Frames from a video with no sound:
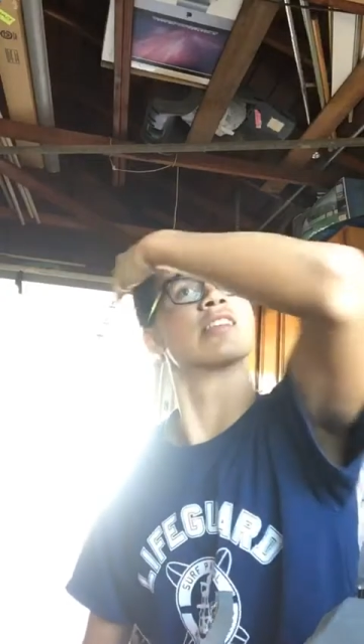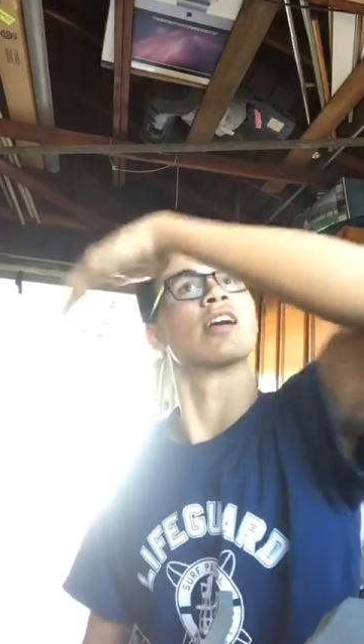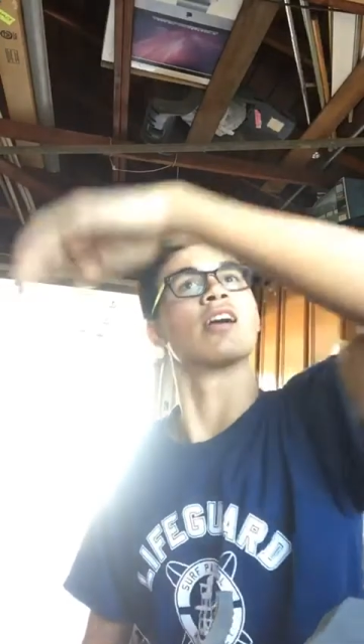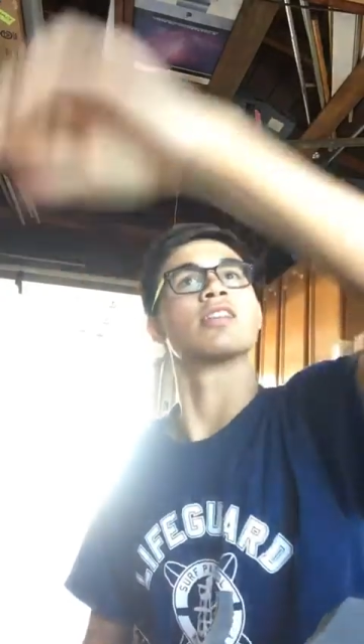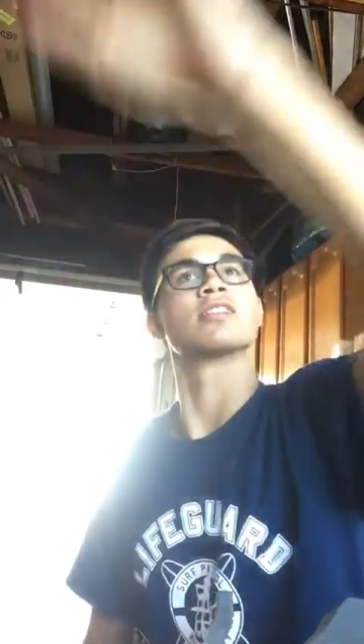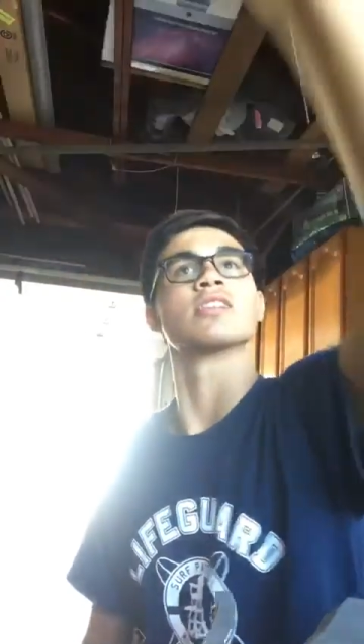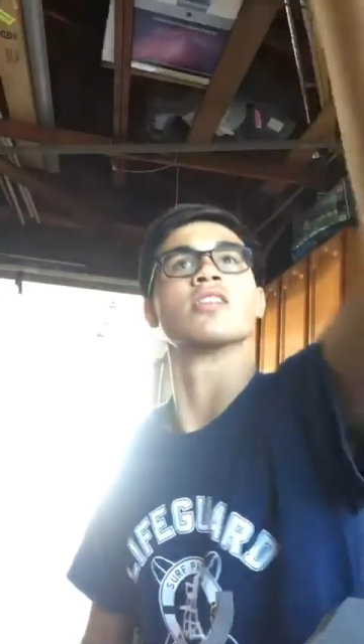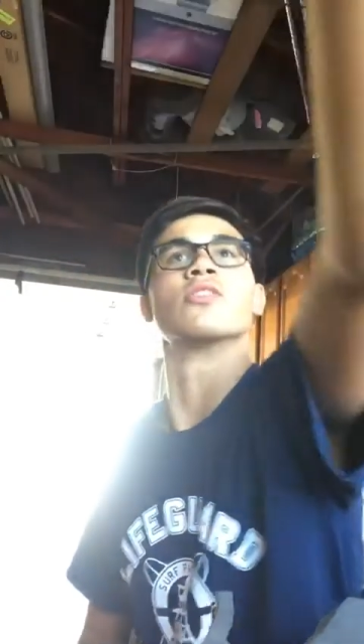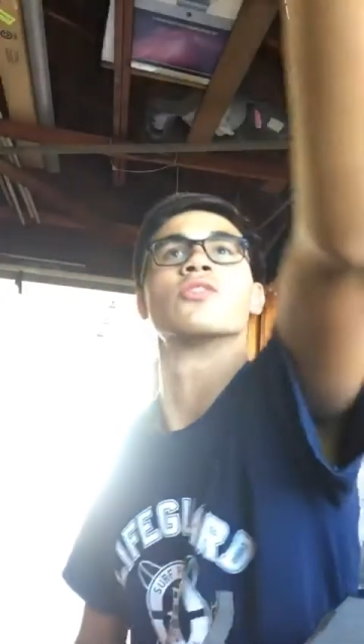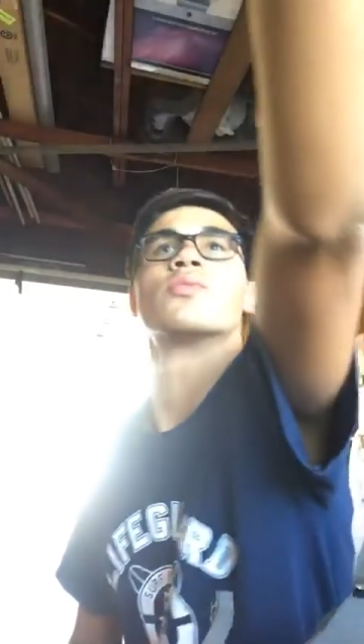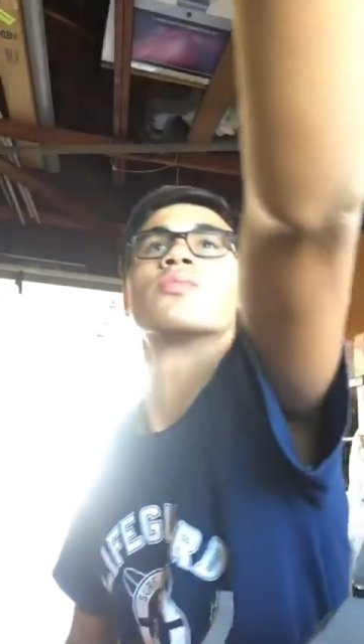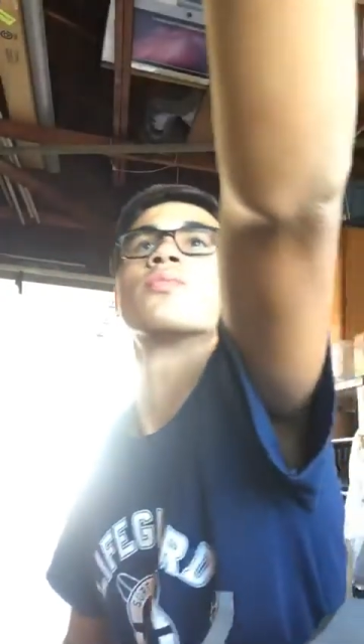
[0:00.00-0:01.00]

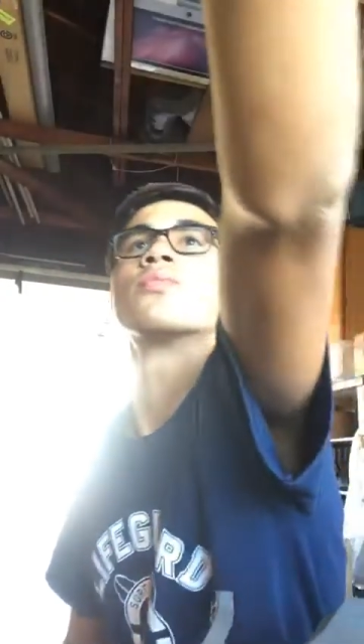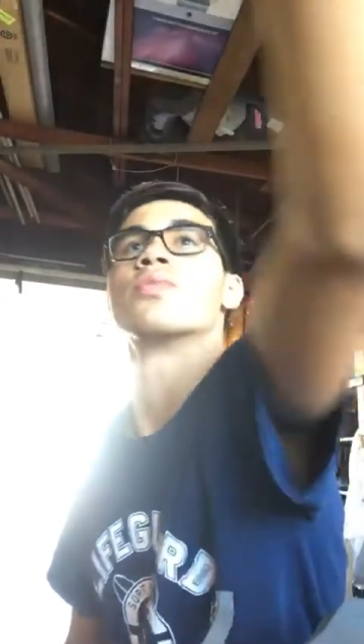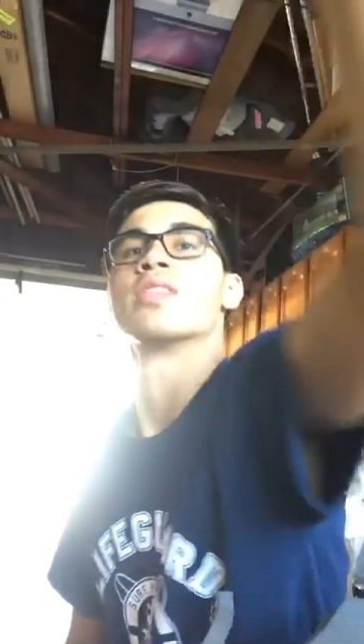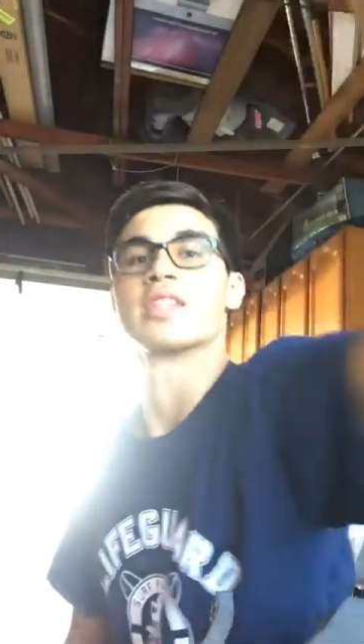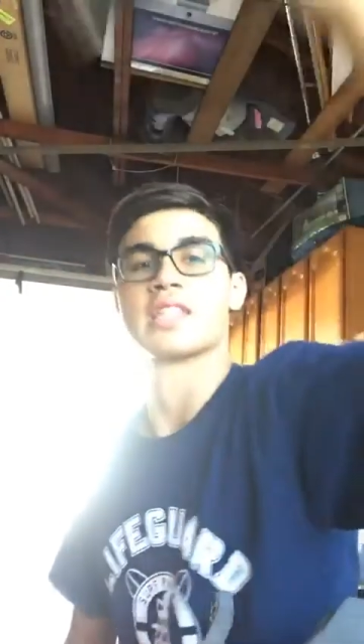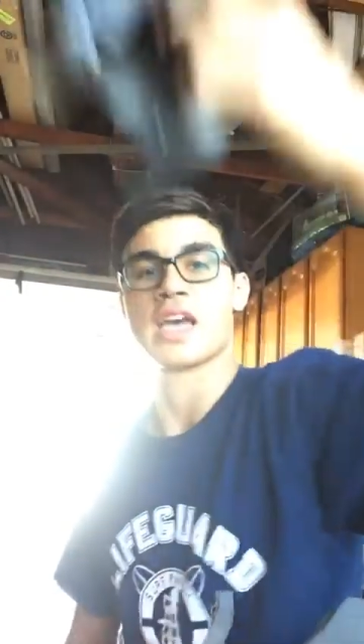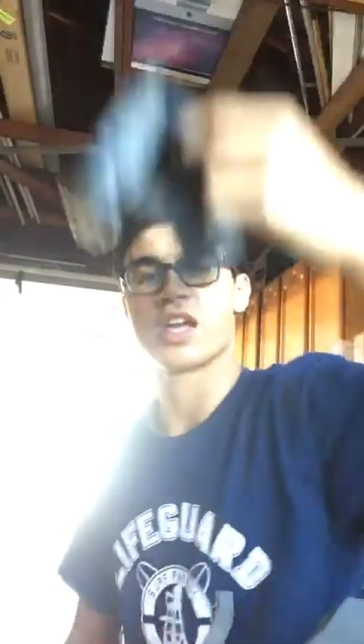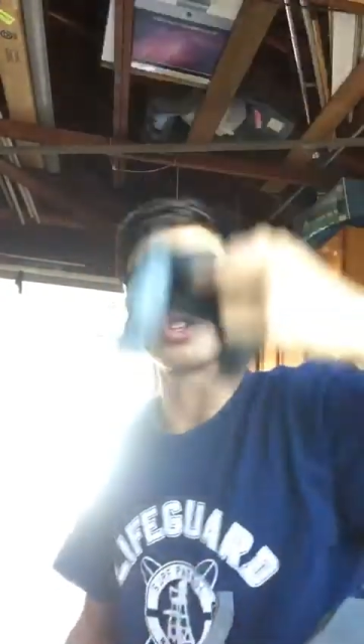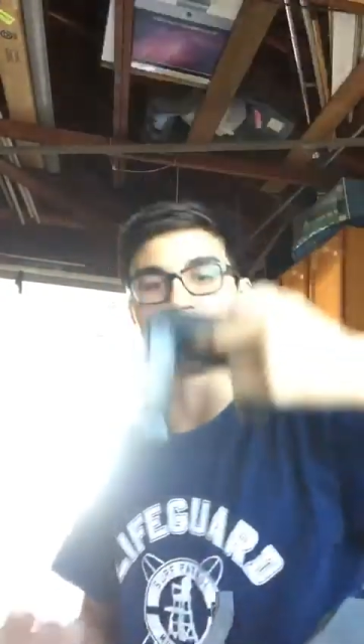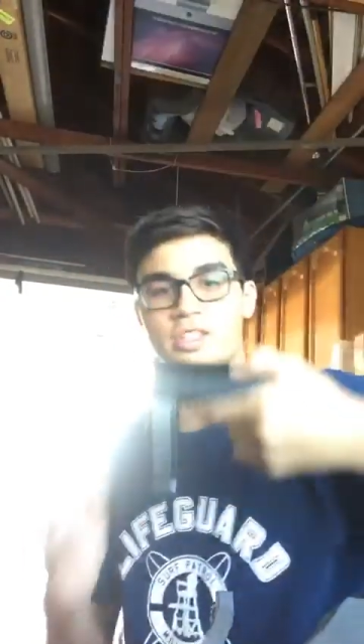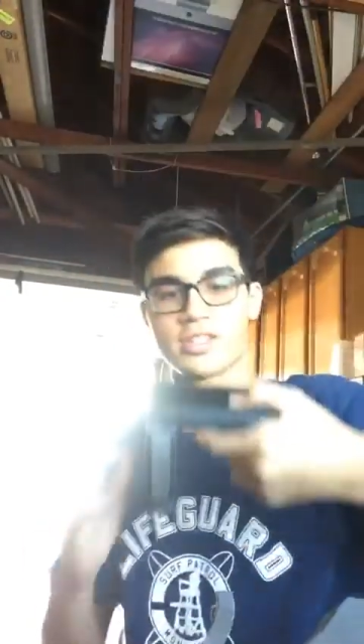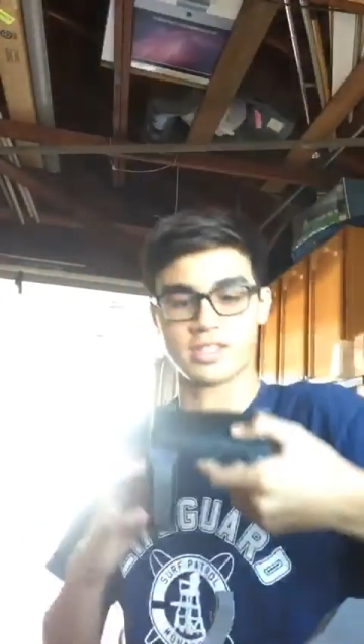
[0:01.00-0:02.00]
also, the
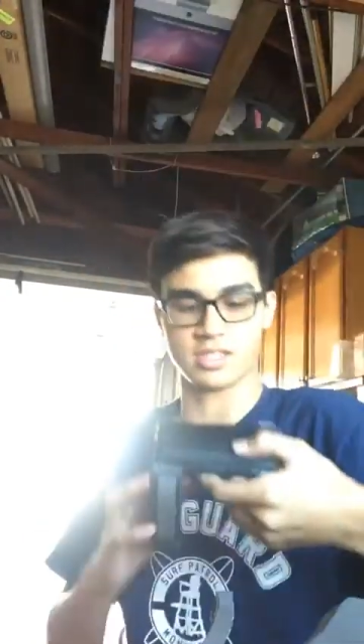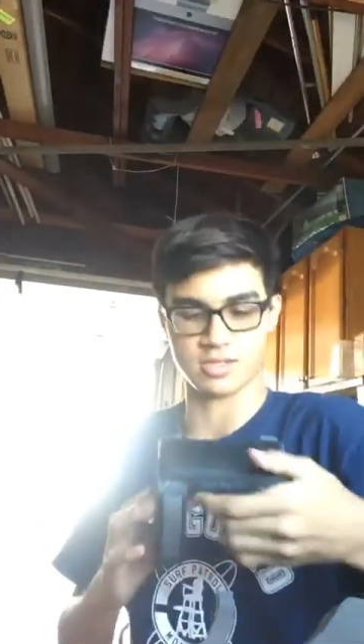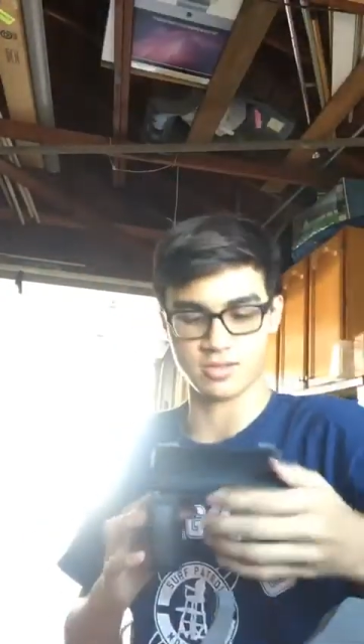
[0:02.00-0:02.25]
gadget.